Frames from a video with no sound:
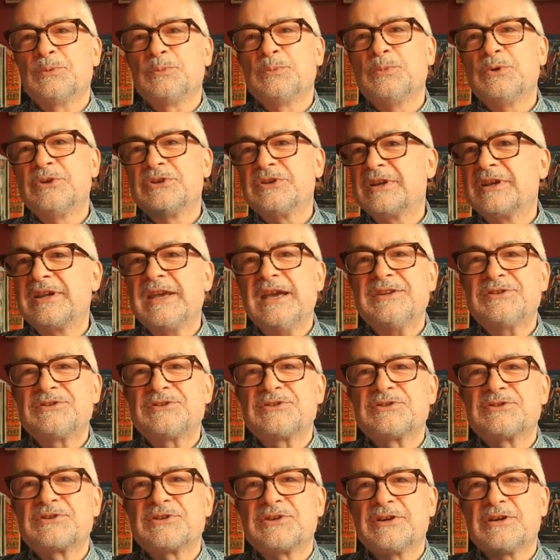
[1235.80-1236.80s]
was a guest
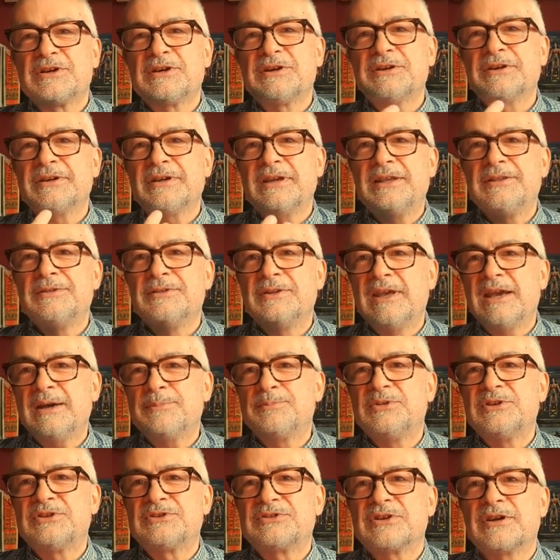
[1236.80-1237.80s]
star in the
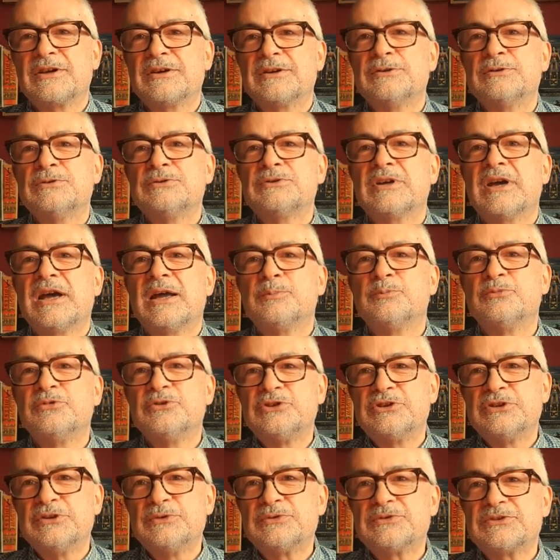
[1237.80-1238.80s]
episode and
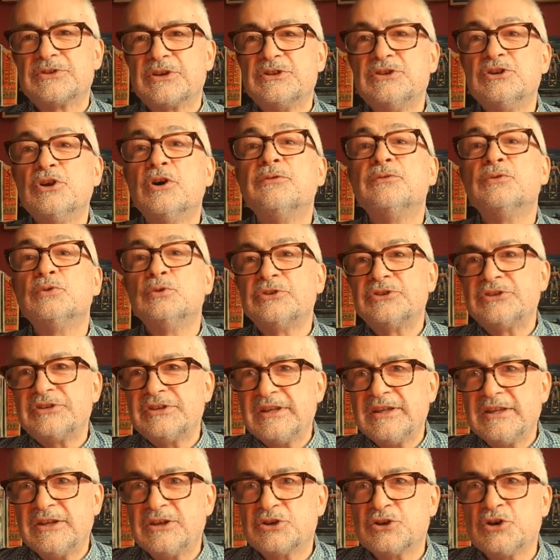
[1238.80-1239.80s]
produced a
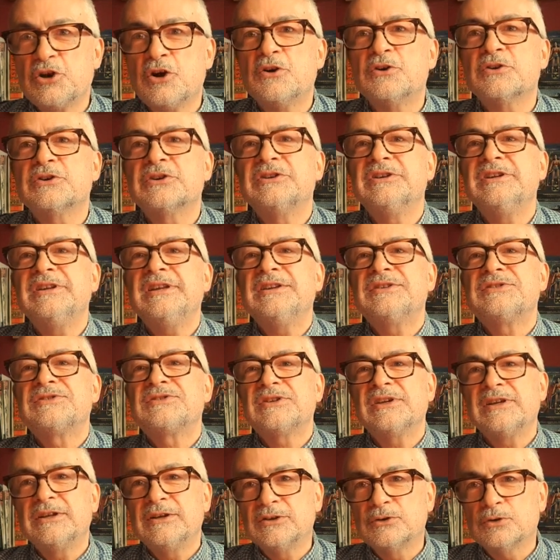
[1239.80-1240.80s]
novelty Cockney
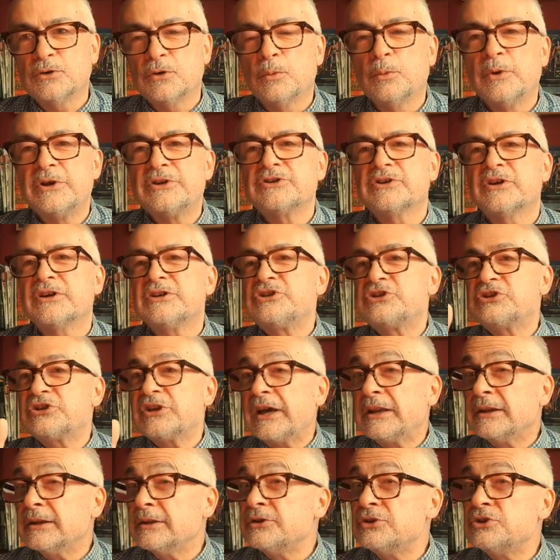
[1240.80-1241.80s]
single, which I
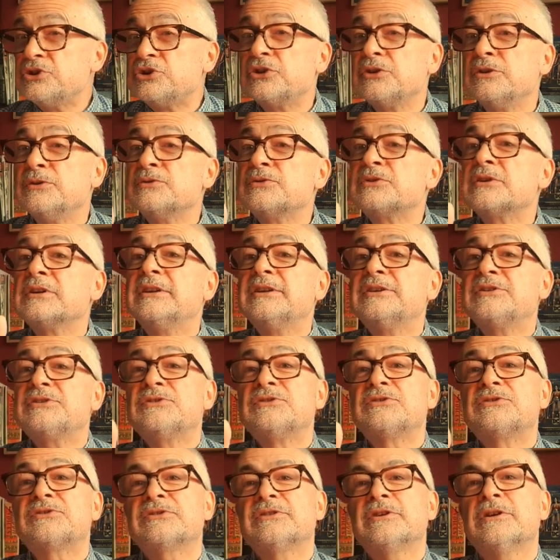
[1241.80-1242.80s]
challenge you to
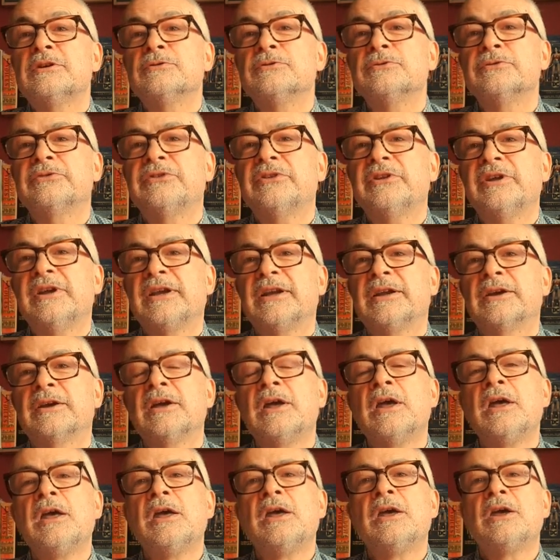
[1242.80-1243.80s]
listen to the whole thing
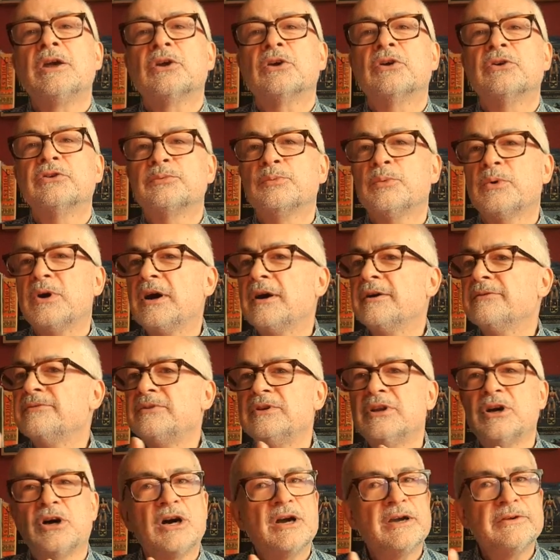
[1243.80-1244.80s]
because I've
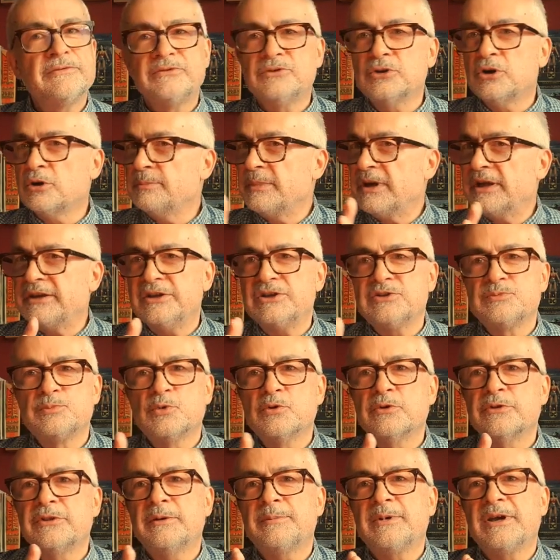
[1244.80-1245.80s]
not I've not managed
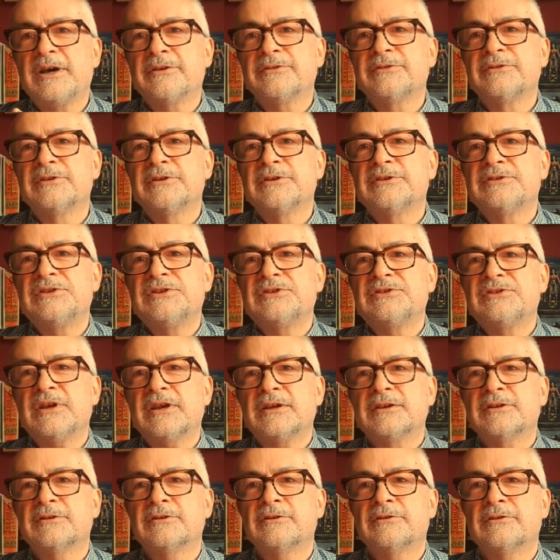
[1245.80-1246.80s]
more than about thirty
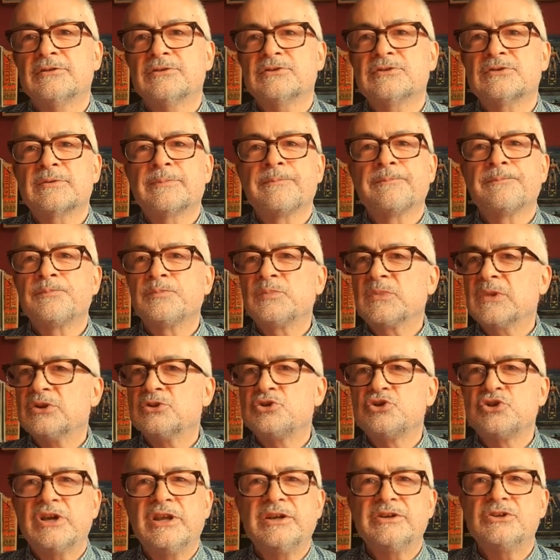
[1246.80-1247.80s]
seconds.
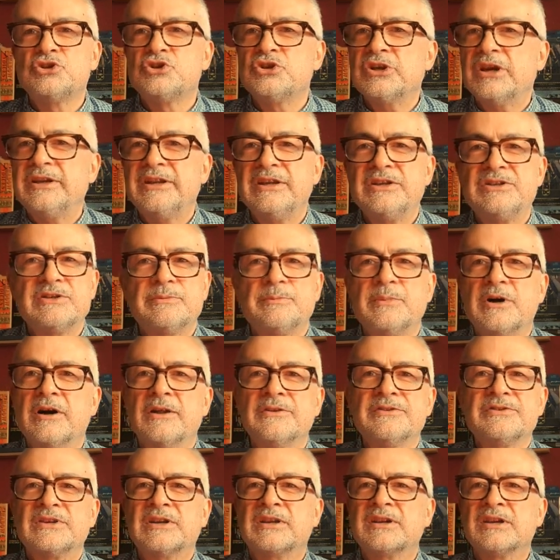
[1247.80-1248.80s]
So Jenny awful.
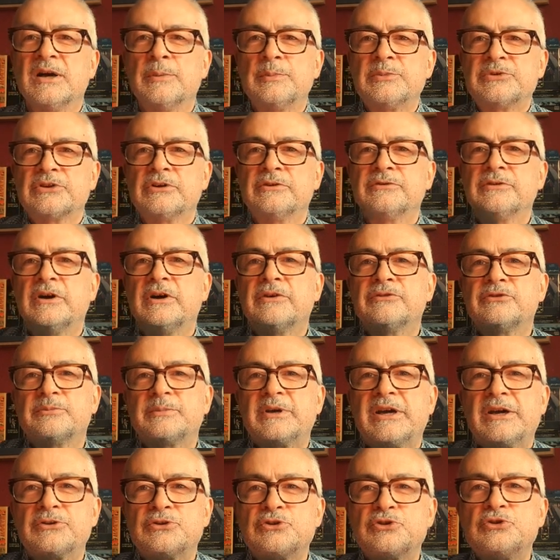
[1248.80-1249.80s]
demands it comes off after
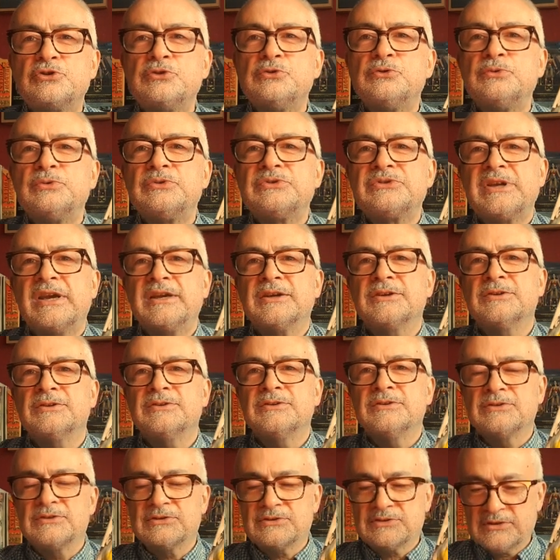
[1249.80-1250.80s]
about two
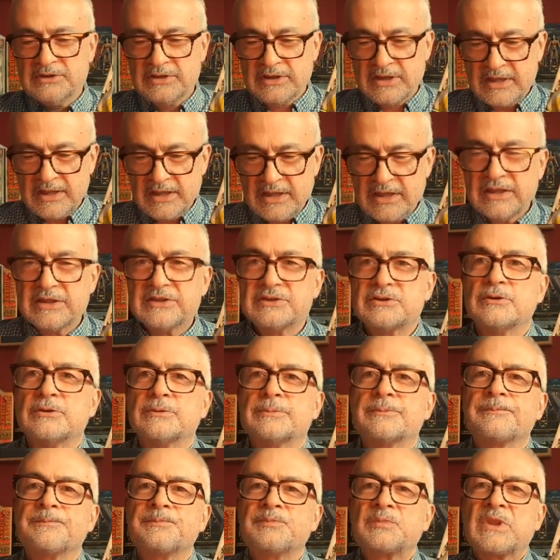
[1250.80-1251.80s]
seconds. It's just so
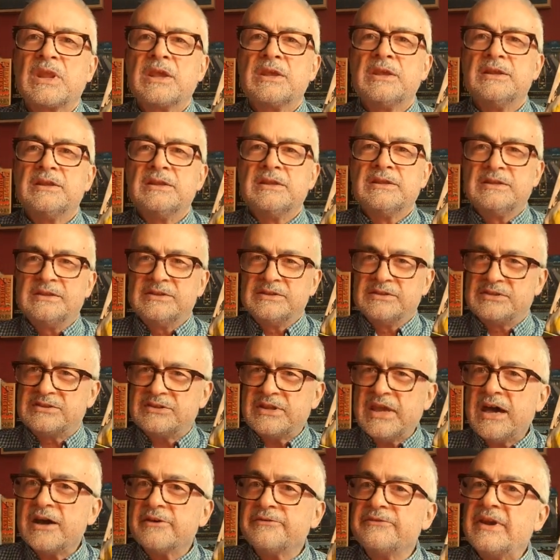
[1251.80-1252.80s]
but dreadful.
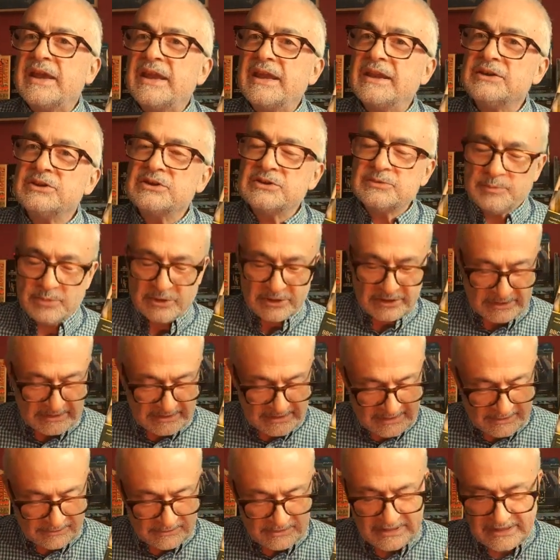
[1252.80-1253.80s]
Southend by
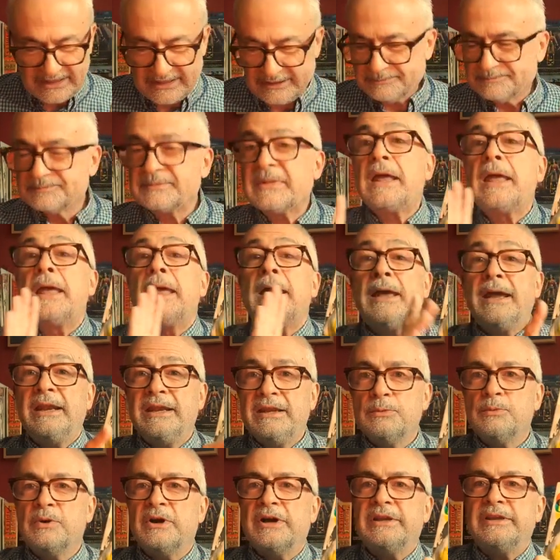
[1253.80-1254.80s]
Cleo Laine.
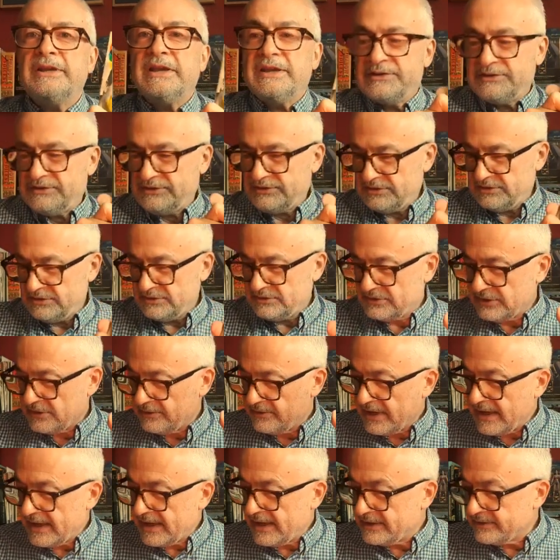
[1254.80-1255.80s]
Anyway, yes. So
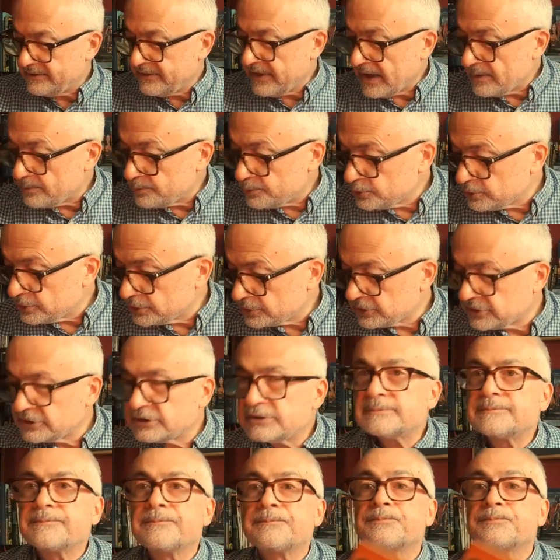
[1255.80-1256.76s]
that had that book,